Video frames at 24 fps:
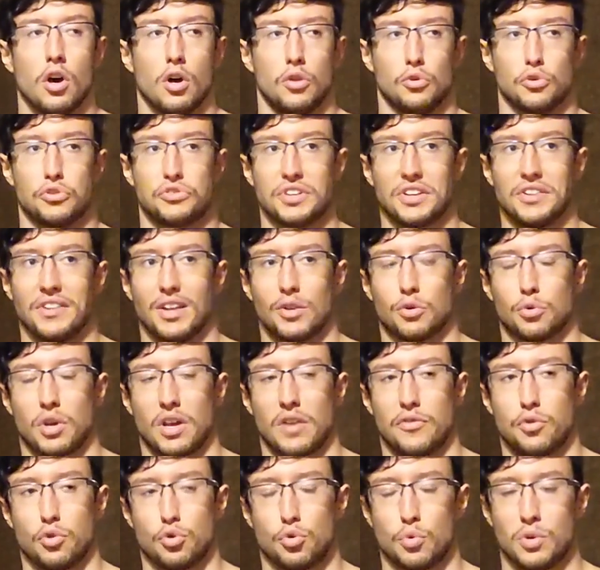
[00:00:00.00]
Understand that
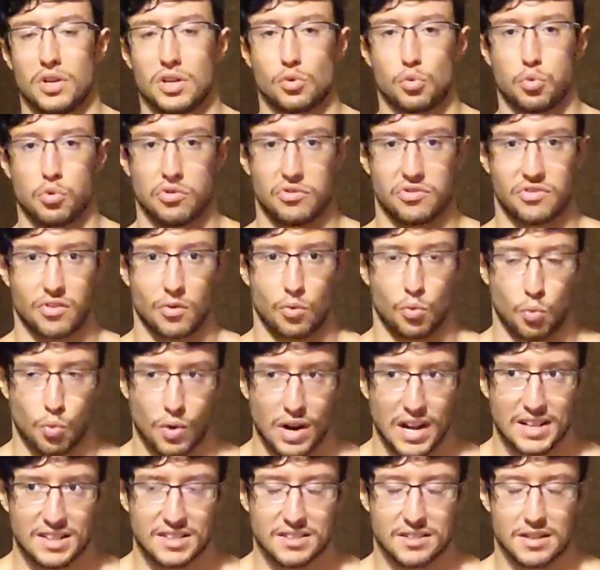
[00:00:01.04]
if you do it with
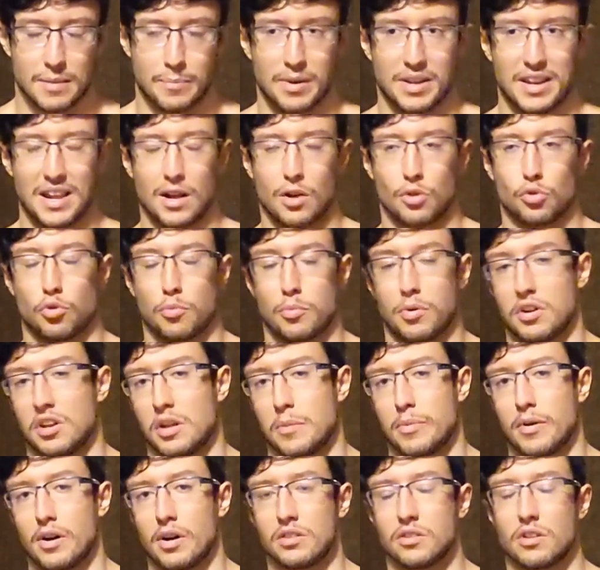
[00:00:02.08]
weights, depending on the
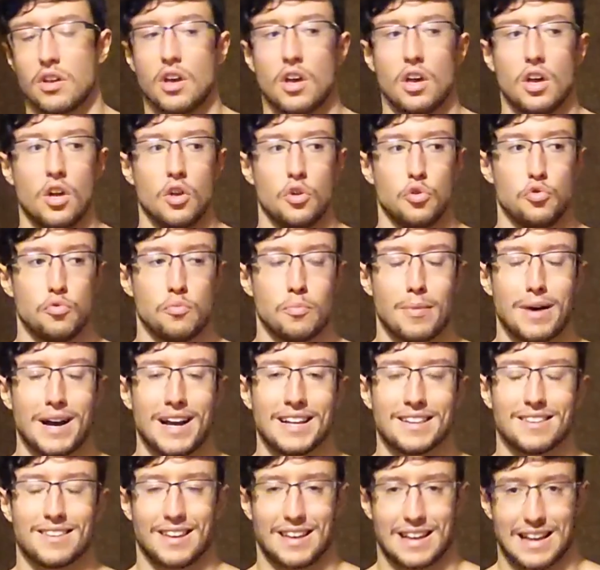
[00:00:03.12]
body part, you
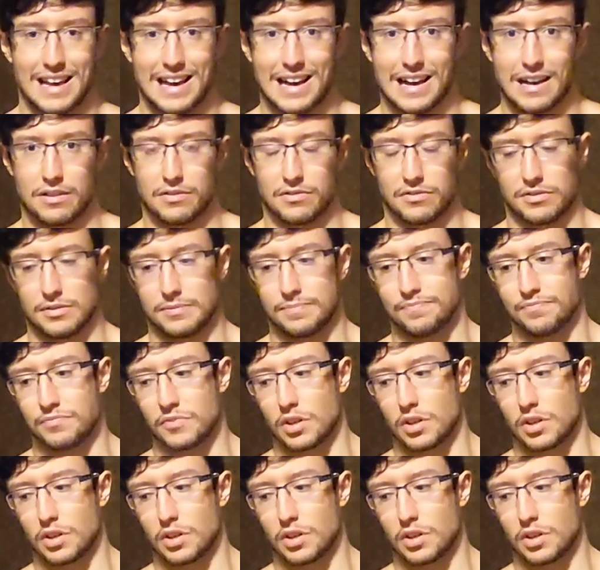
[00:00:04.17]
might have